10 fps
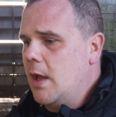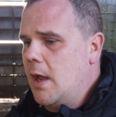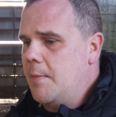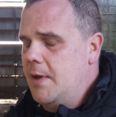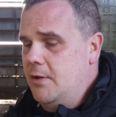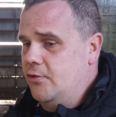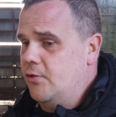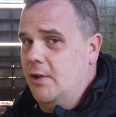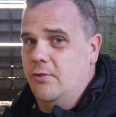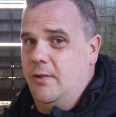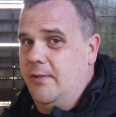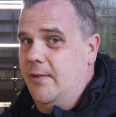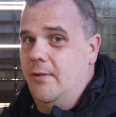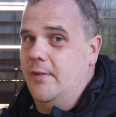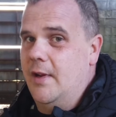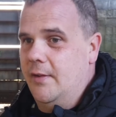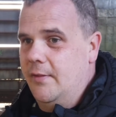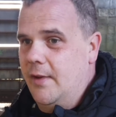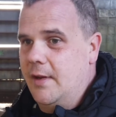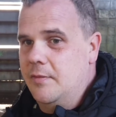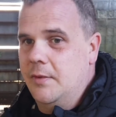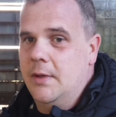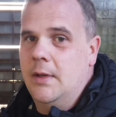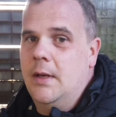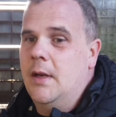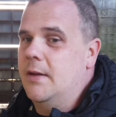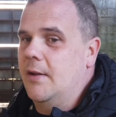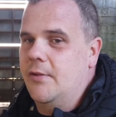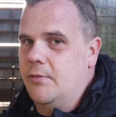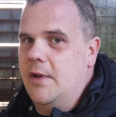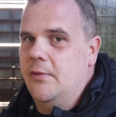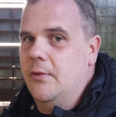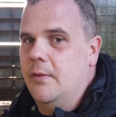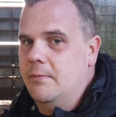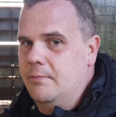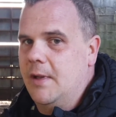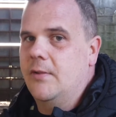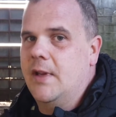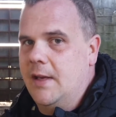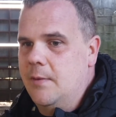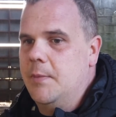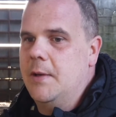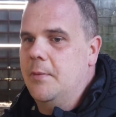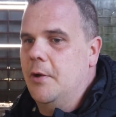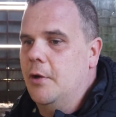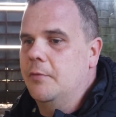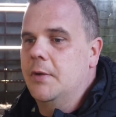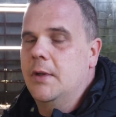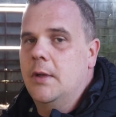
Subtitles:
and the structure is seriously unsafe, and that's the reason they're kicking people off.